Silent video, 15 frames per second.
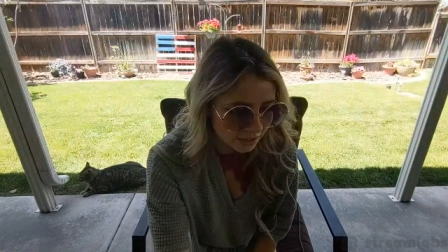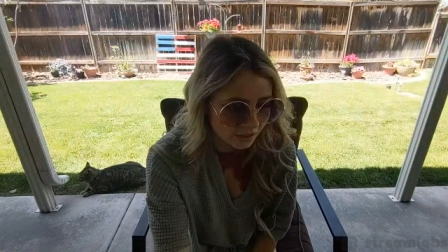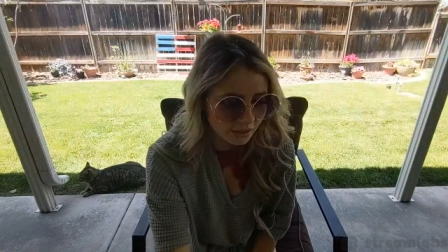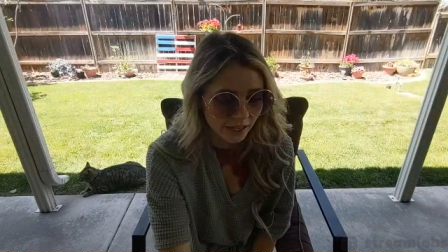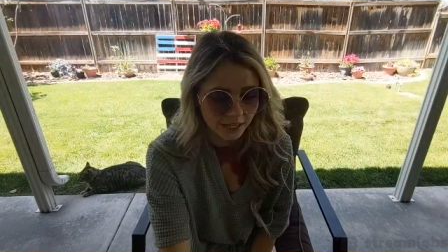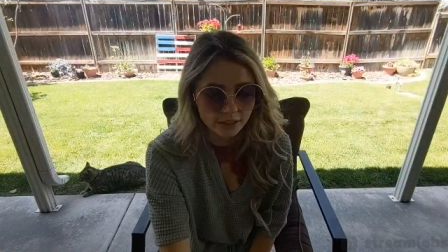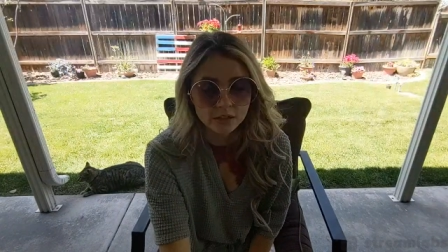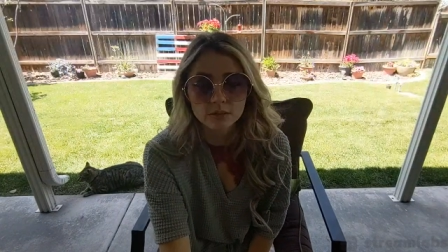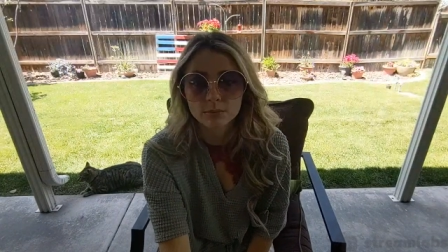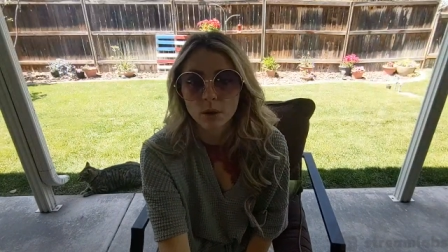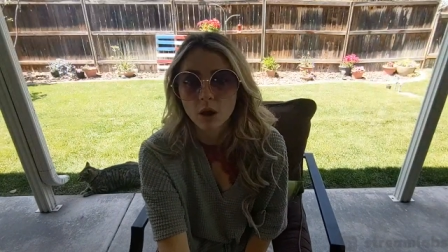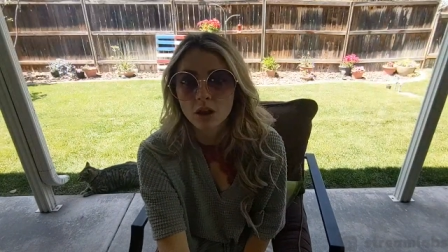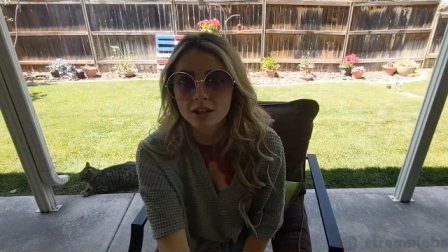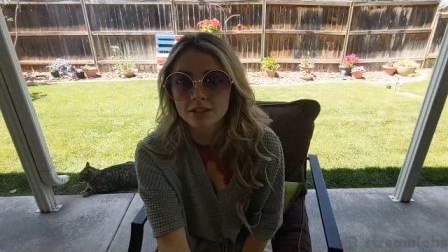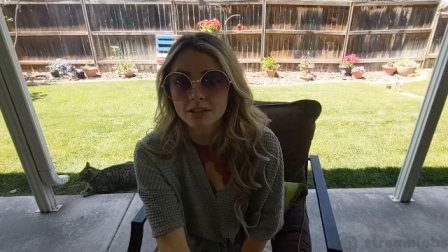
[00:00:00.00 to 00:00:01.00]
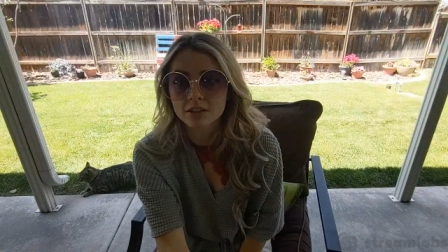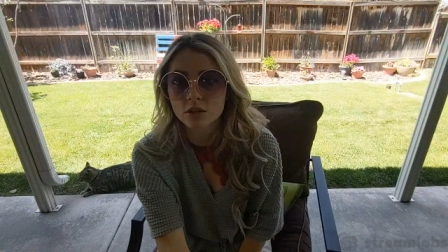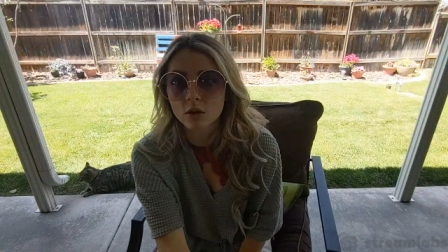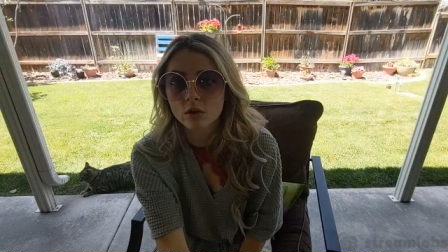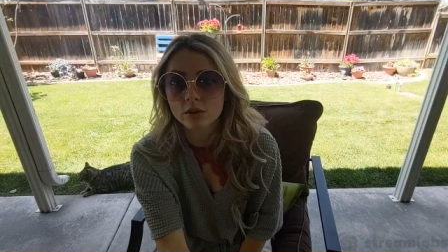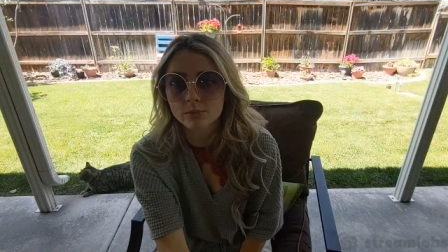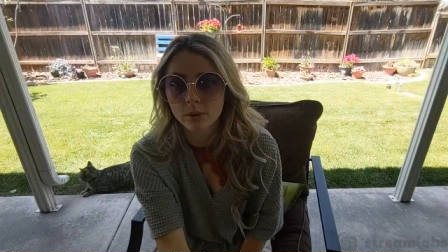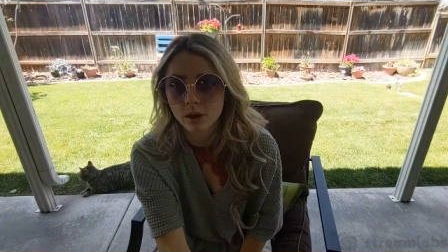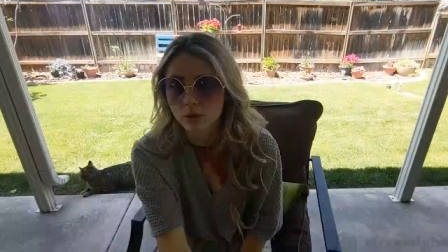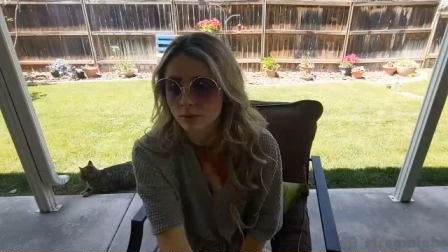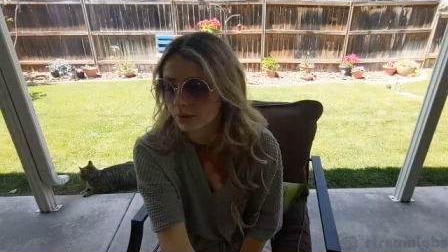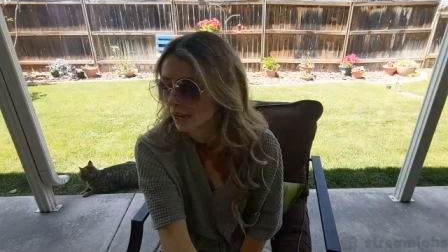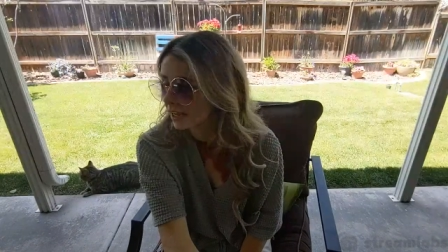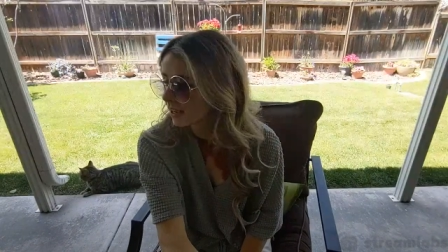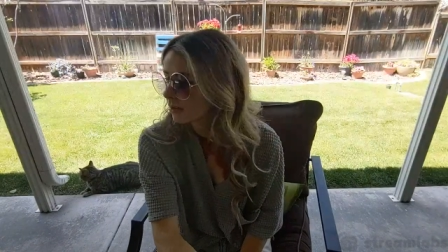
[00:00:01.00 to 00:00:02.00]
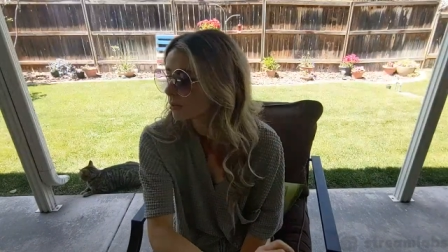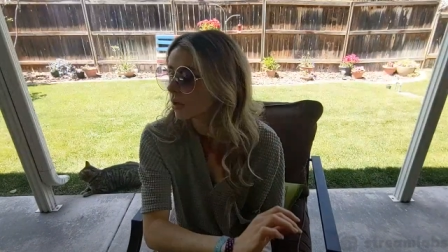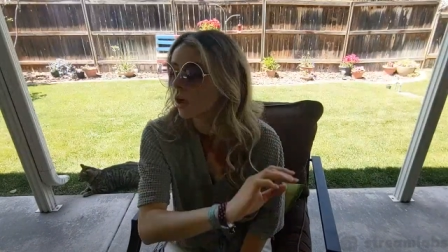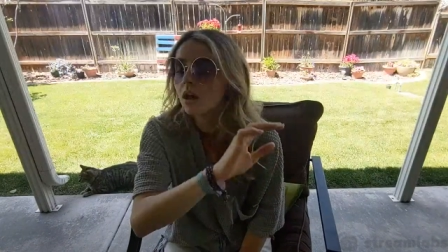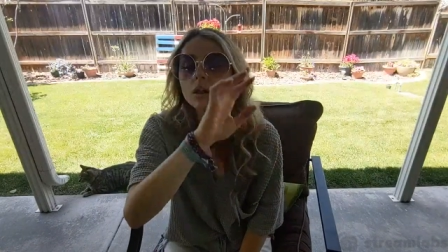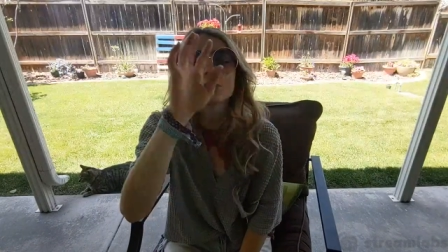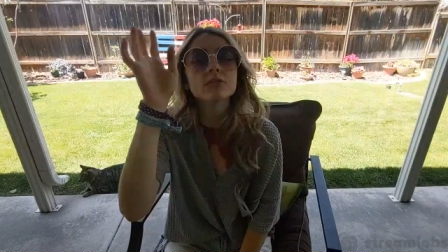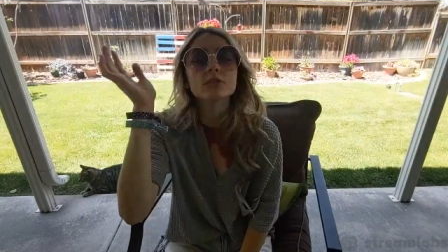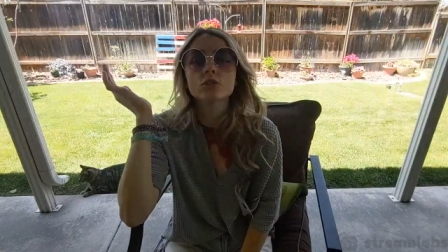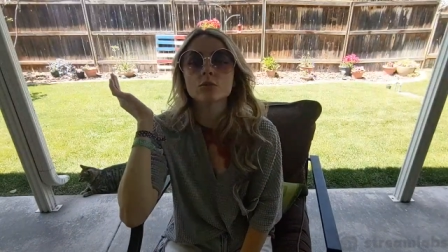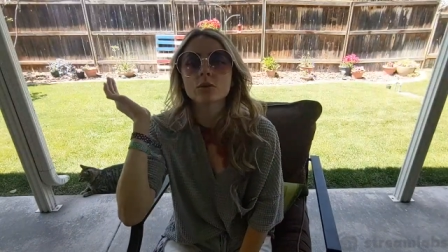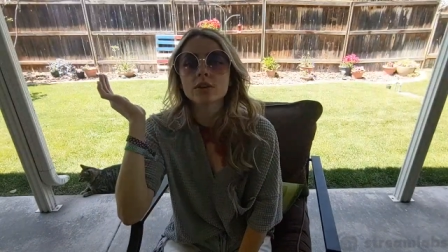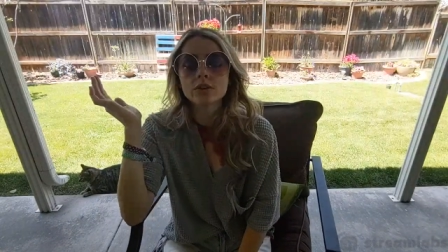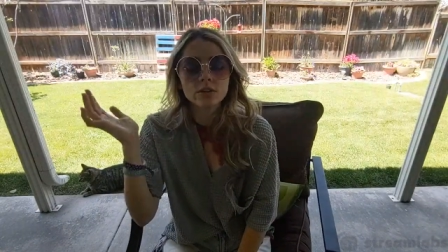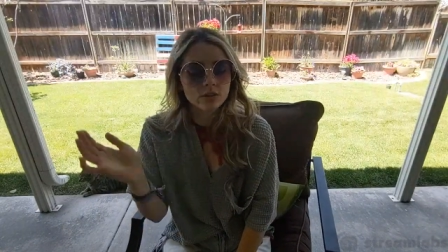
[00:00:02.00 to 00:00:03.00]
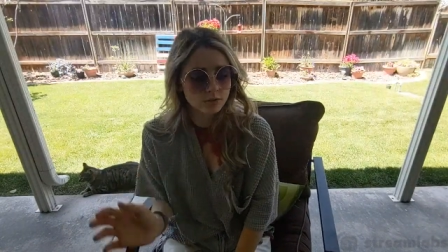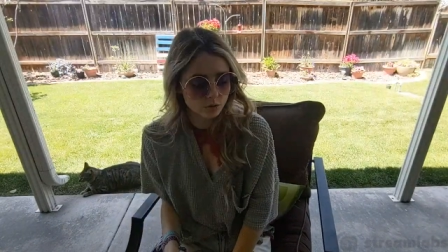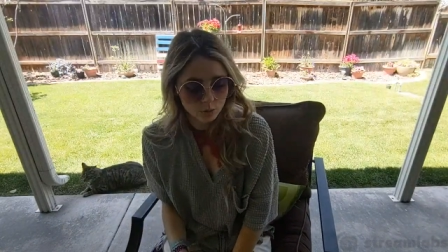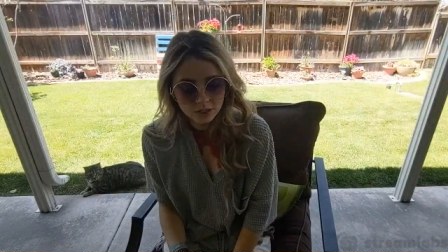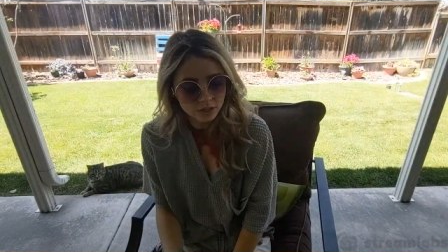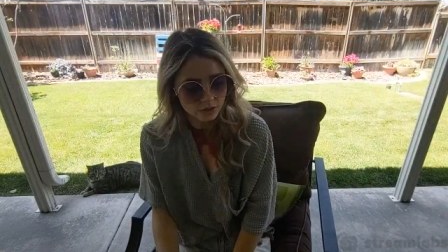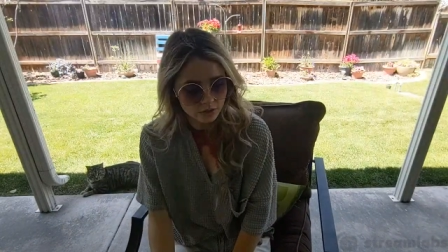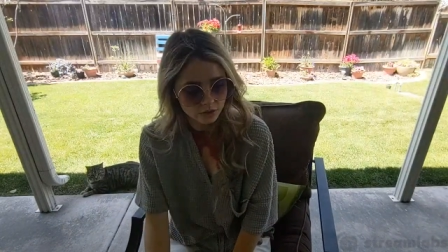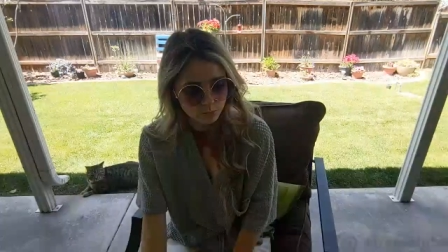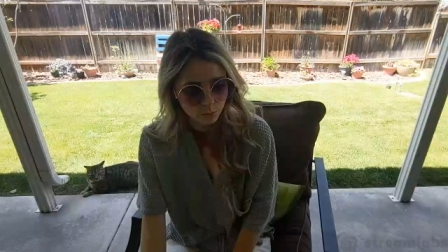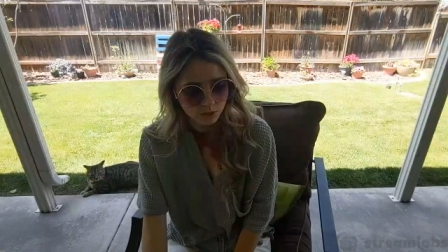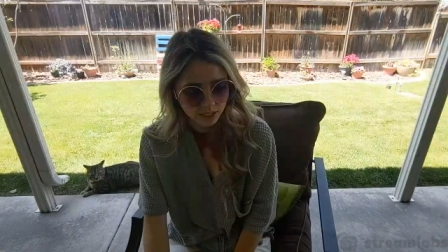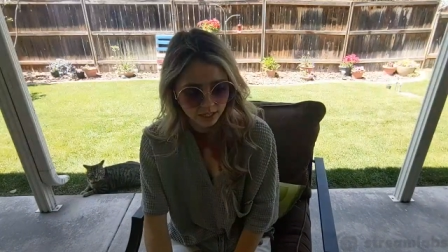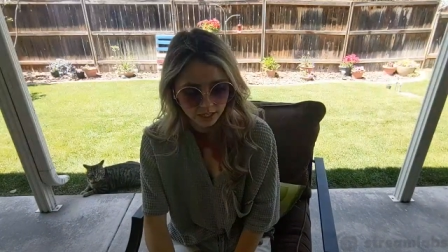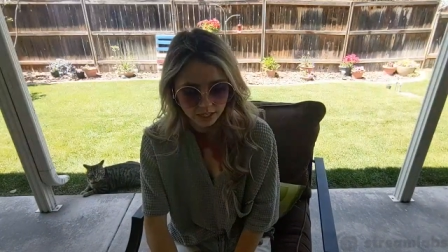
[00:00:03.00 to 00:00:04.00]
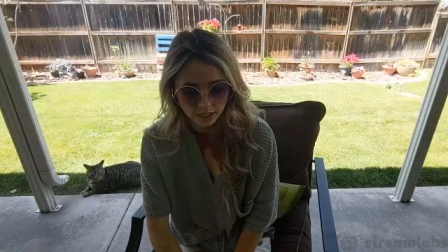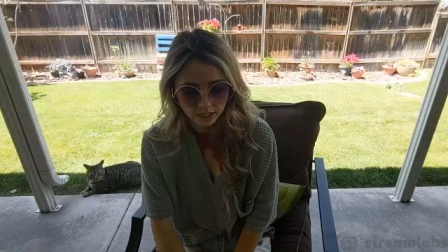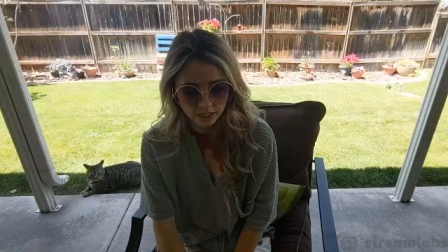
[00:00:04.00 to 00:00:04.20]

and like Paul is in Logan Paul, right? It was all over Twitter Twitter this morning.